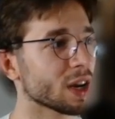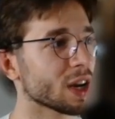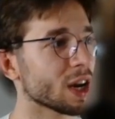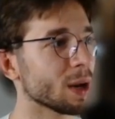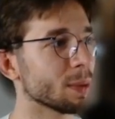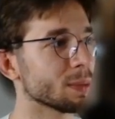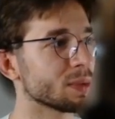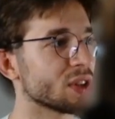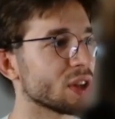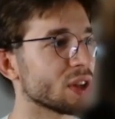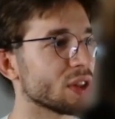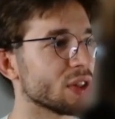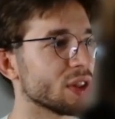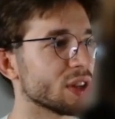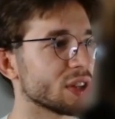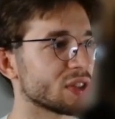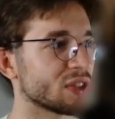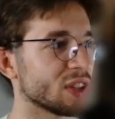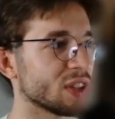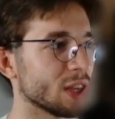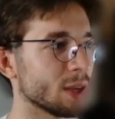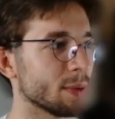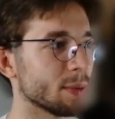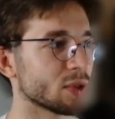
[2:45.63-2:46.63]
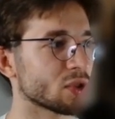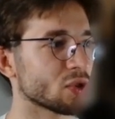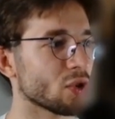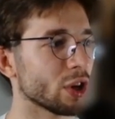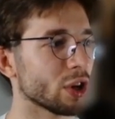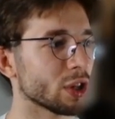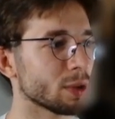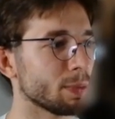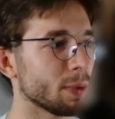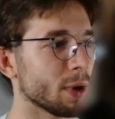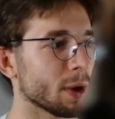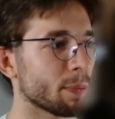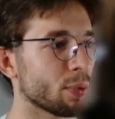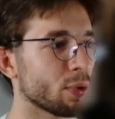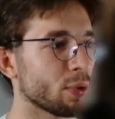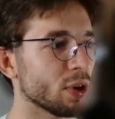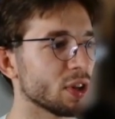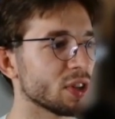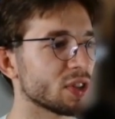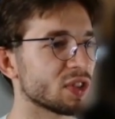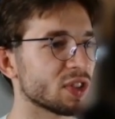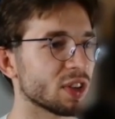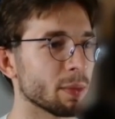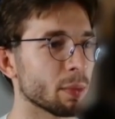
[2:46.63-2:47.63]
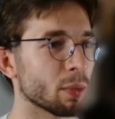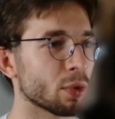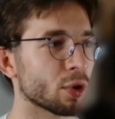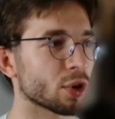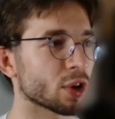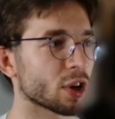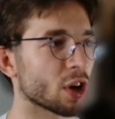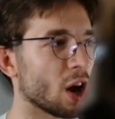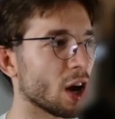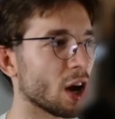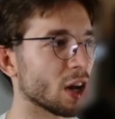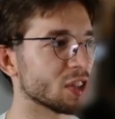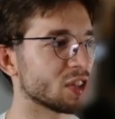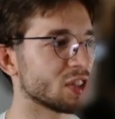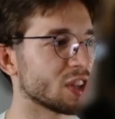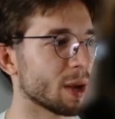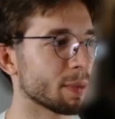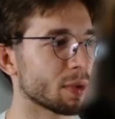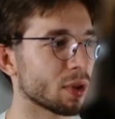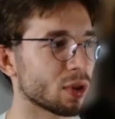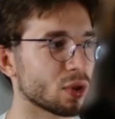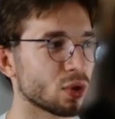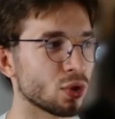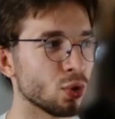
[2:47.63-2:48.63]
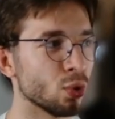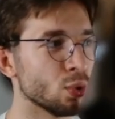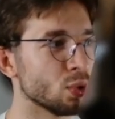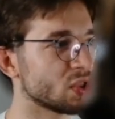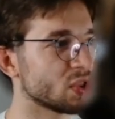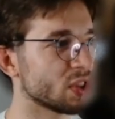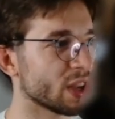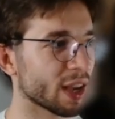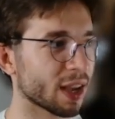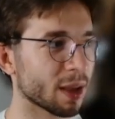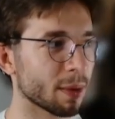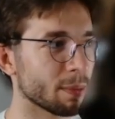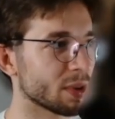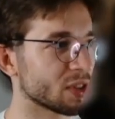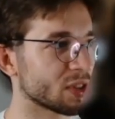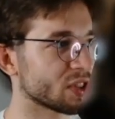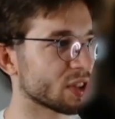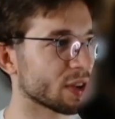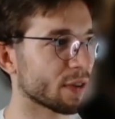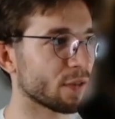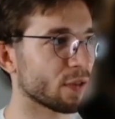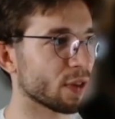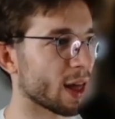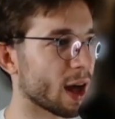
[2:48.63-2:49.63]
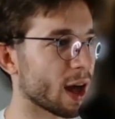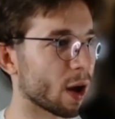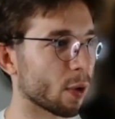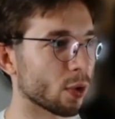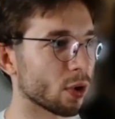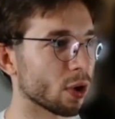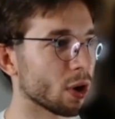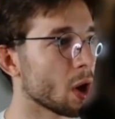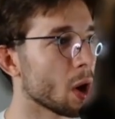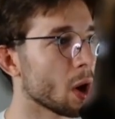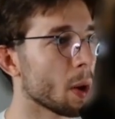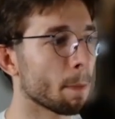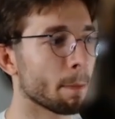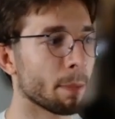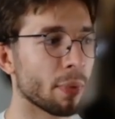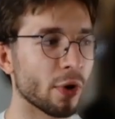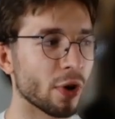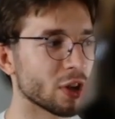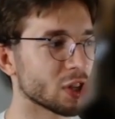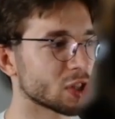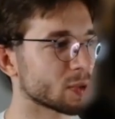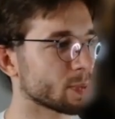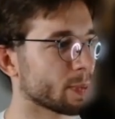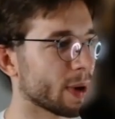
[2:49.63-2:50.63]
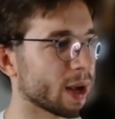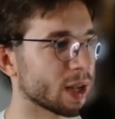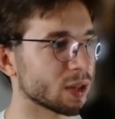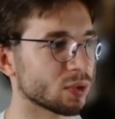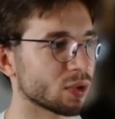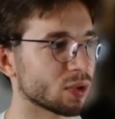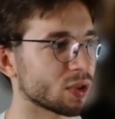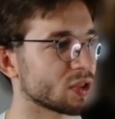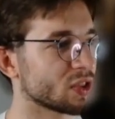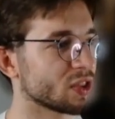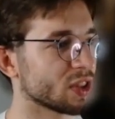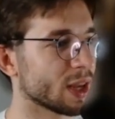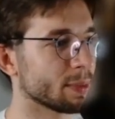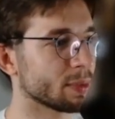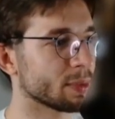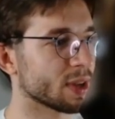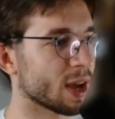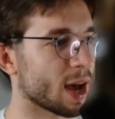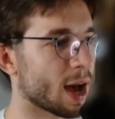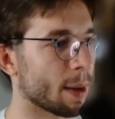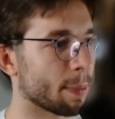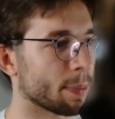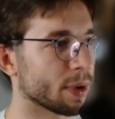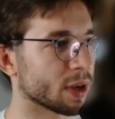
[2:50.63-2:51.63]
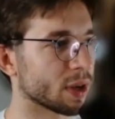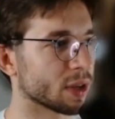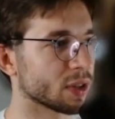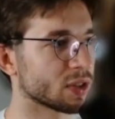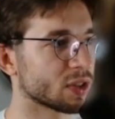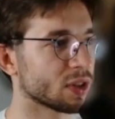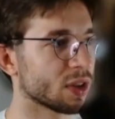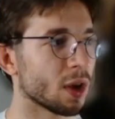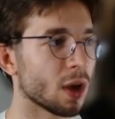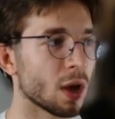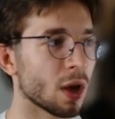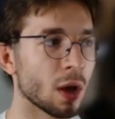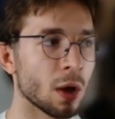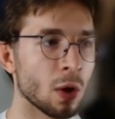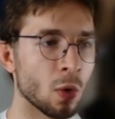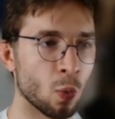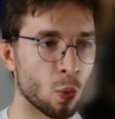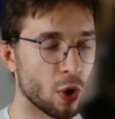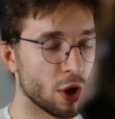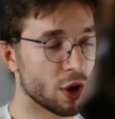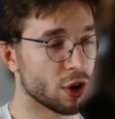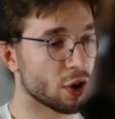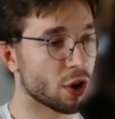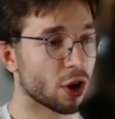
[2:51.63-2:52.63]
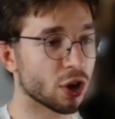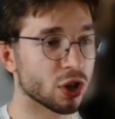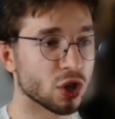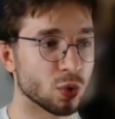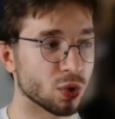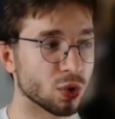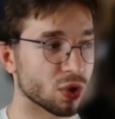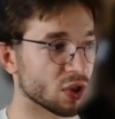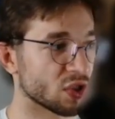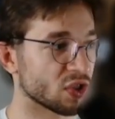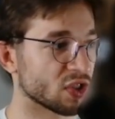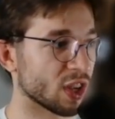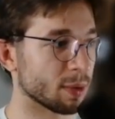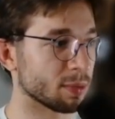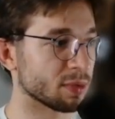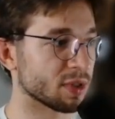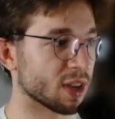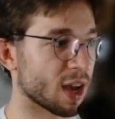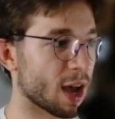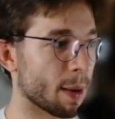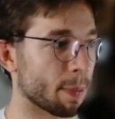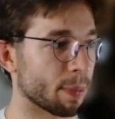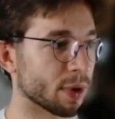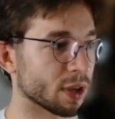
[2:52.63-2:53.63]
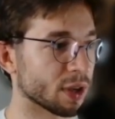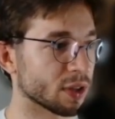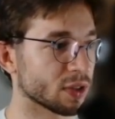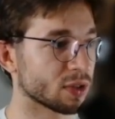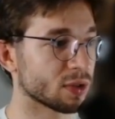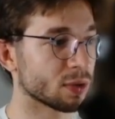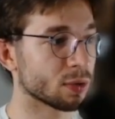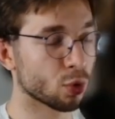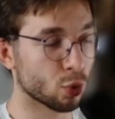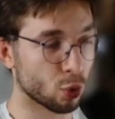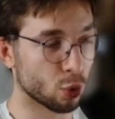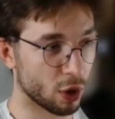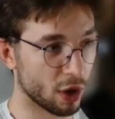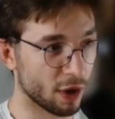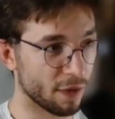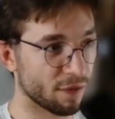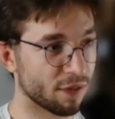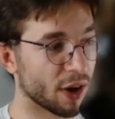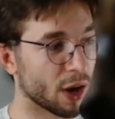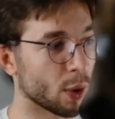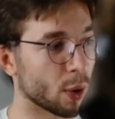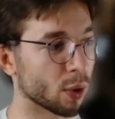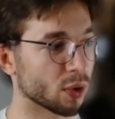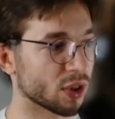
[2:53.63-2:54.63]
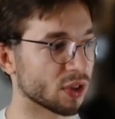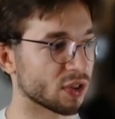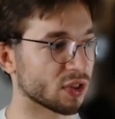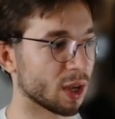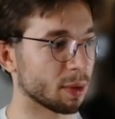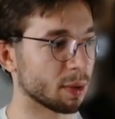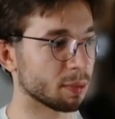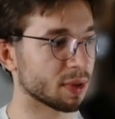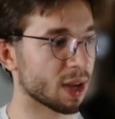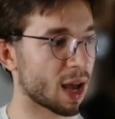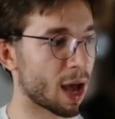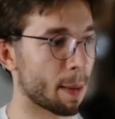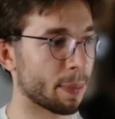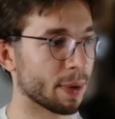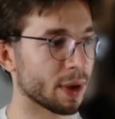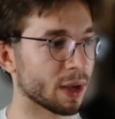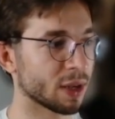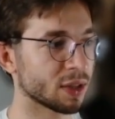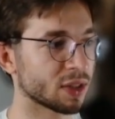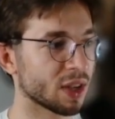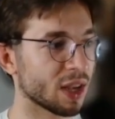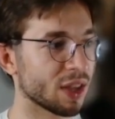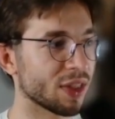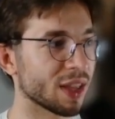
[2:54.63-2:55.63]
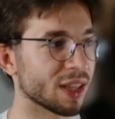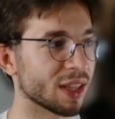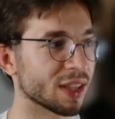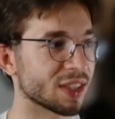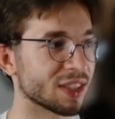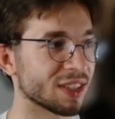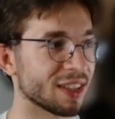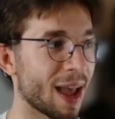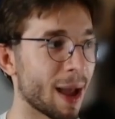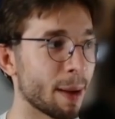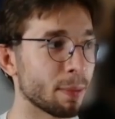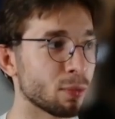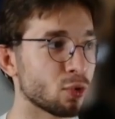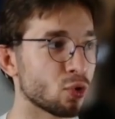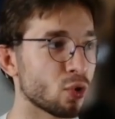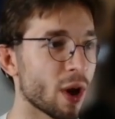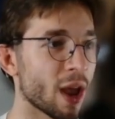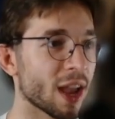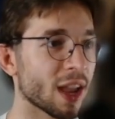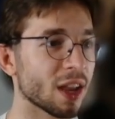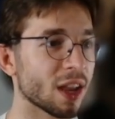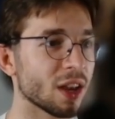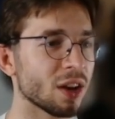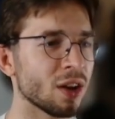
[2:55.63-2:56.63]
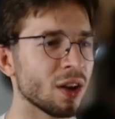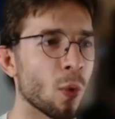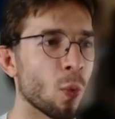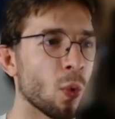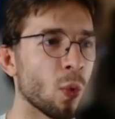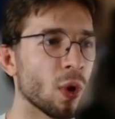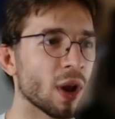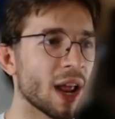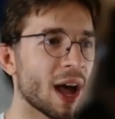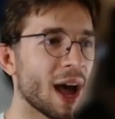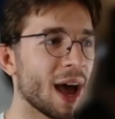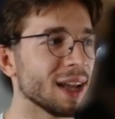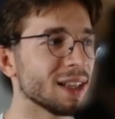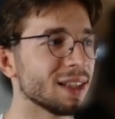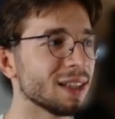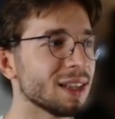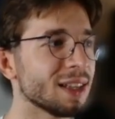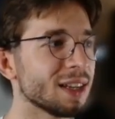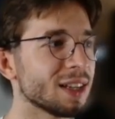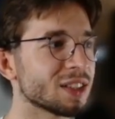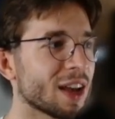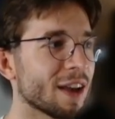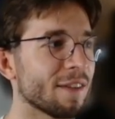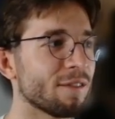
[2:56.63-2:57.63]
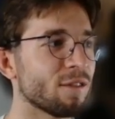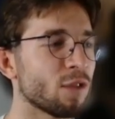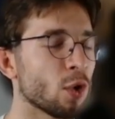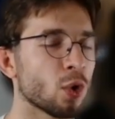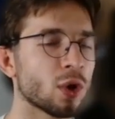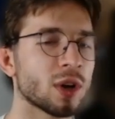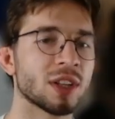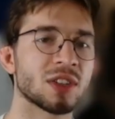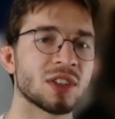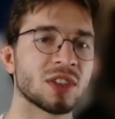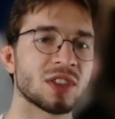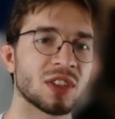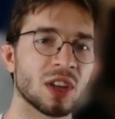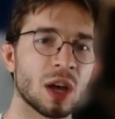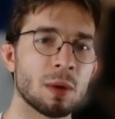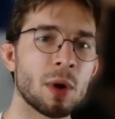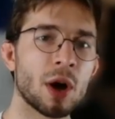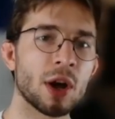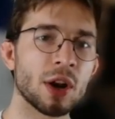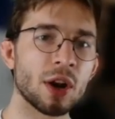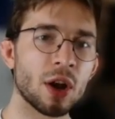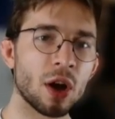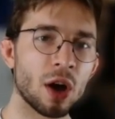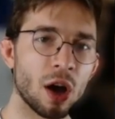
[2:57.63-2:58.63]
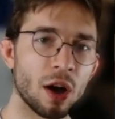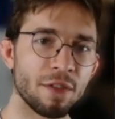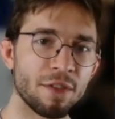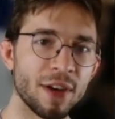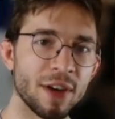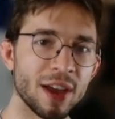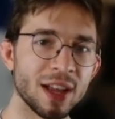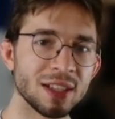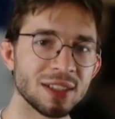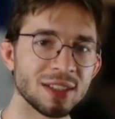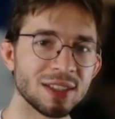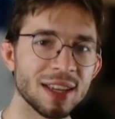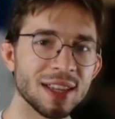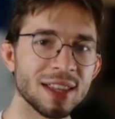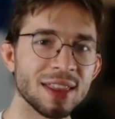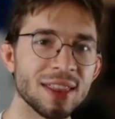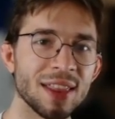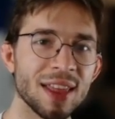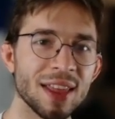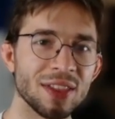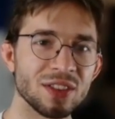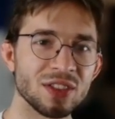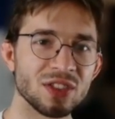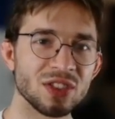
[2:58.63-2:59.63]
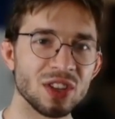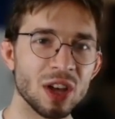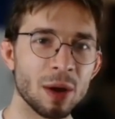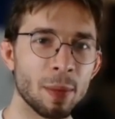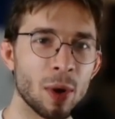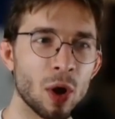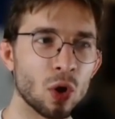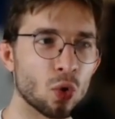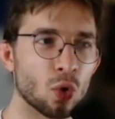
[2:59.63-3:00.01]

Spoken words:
comes to this team, it's going to be a pretty similar concept. 2-second Mystic Flower, Burning Spice with the same toppings, Wind Archer with the same toppings, Cream Ferret with the same toppings, and then Snapdragon. What I did is I focused some on offense and then some on